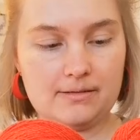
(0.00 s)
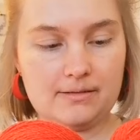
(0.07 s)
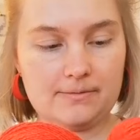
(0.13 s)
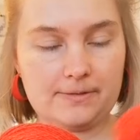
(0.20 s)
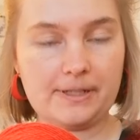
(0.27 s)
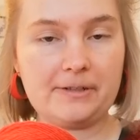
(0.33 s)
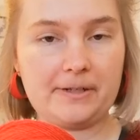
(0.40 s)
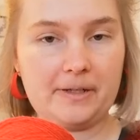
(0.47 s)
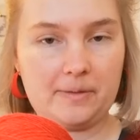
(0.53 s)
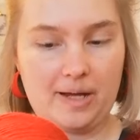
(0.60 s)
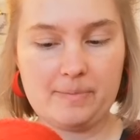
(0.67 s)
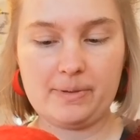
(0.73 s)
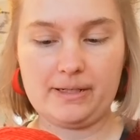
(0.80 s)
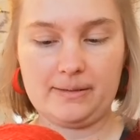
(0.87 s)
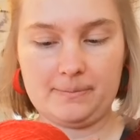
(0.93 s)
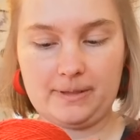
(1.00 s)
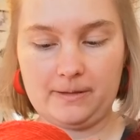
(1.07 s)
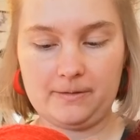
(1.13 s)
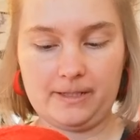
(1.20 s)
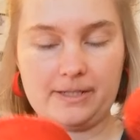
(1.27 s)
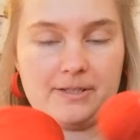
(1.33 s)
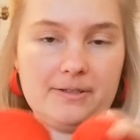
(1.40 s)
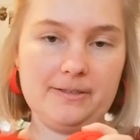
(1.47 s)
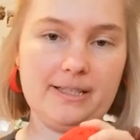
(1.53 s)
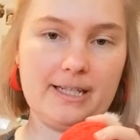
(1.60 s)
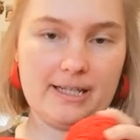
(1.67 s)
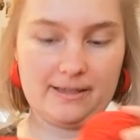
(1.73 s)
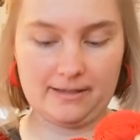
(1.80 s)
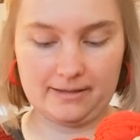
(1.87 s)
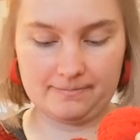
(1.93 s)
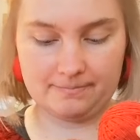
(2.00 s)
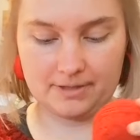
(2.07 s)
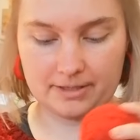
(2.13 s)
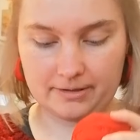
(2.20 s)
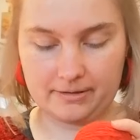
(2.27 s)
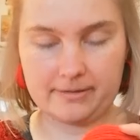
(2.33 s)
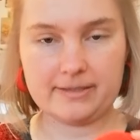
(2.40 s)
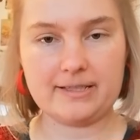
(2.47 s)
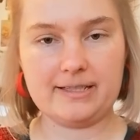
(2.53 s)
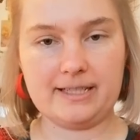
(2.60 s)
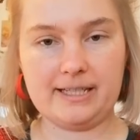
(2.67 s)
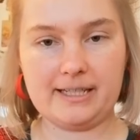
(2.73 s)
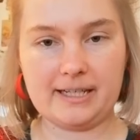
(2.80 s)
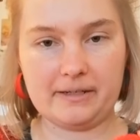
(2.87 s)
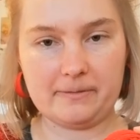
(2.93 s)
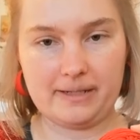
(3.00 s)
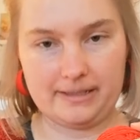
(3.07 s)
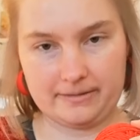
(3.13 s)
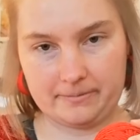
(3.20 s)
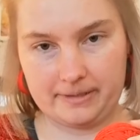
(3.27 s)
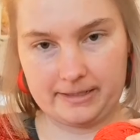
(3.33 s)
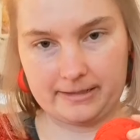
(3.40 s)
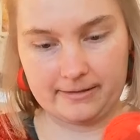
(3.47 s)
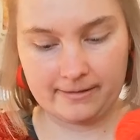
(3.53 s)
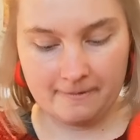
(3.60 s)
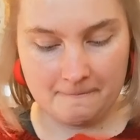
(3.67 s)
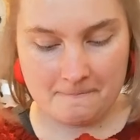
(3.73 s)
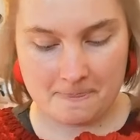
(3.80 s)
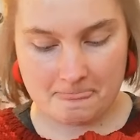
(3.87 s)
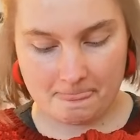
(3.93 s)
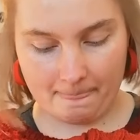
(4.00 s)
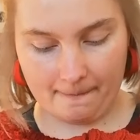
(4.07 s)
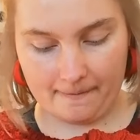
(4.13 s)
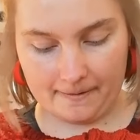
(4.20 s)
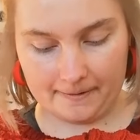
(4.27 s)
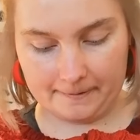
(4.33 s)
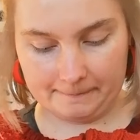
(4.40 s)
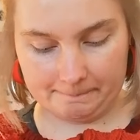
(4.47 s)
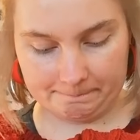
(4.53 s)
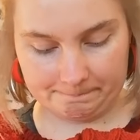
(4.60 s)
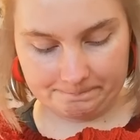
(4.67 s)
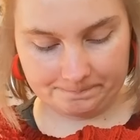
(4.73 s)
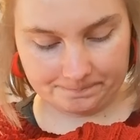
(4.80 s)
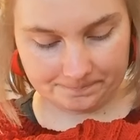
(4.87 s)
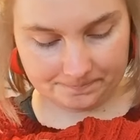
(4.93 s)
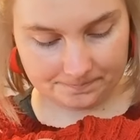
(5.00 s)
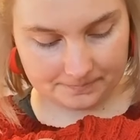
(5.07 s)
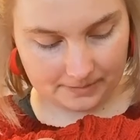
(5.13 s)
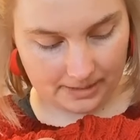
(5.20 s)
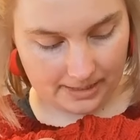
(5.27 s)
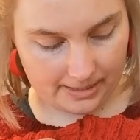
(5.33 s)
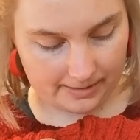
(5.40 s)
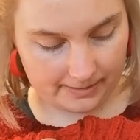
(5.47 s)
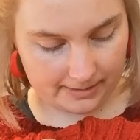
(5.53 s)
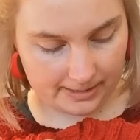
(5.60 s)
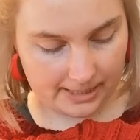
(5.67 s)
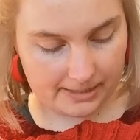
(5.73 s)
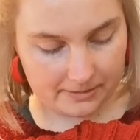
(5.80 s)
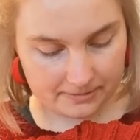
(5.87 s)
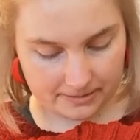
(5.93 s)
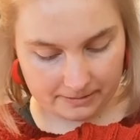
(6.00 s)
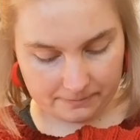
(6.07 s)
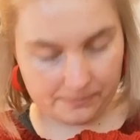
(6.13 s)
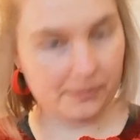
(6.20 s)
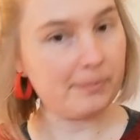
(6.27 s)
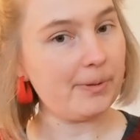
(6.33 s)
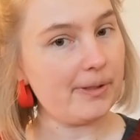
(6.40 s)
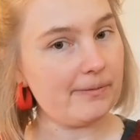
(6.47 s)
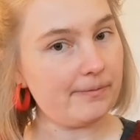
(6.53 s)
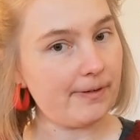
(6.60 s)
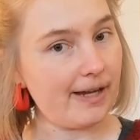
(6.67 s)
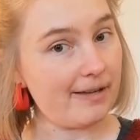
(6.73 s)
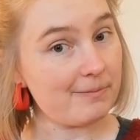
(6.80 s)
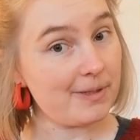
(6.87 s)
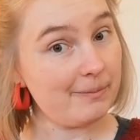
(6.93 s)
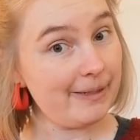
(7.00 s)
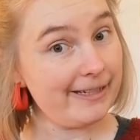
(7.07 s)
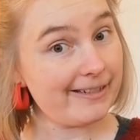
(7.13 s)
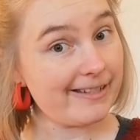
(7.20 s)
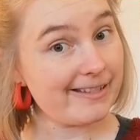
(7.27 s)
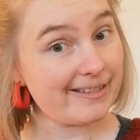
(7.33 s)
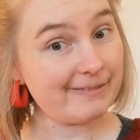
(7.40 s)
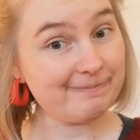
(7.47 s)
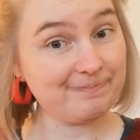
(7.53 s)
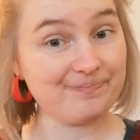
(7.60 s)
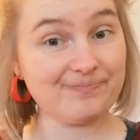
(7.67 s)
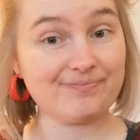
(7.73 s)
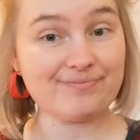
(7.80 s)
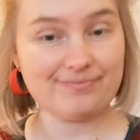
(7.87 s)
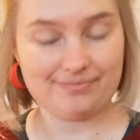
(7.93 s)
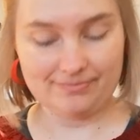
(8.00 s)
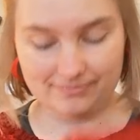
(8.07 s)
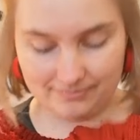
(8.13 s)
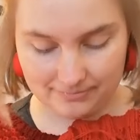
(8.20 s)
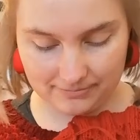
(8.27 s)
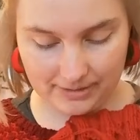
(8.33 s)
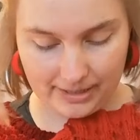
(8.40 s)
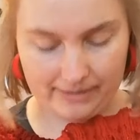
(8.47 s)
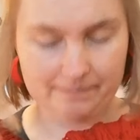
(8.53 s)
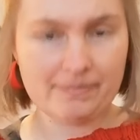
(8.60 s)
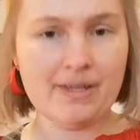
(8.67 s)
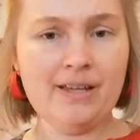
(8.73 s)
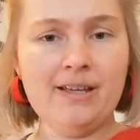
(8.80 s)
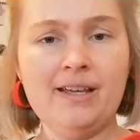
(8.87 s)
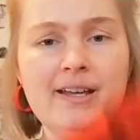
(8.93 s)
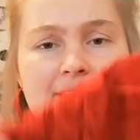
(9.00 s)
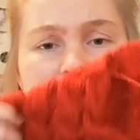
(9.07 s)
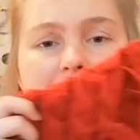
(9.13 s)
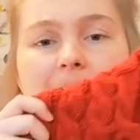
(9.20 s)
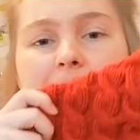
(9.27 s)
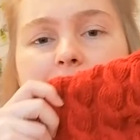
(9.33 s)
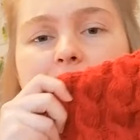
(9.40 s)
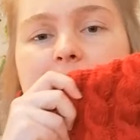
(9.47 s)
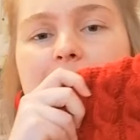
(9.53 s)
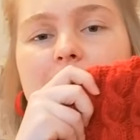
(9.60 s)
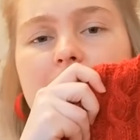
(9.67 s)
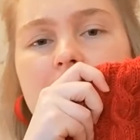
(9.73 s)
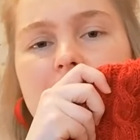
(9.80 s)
fingering weight, but I'm holding two together, so it's a DK weight sweater. And the needles are 4.5 millimeters. Yeah, so